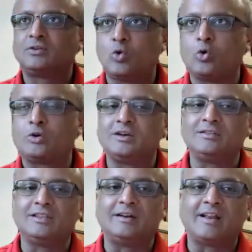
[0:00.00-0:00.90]
quote,
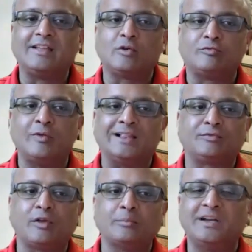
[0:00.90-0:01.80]
the drain of
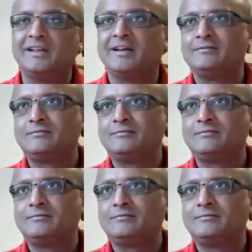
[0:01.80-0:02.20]
wealth from India?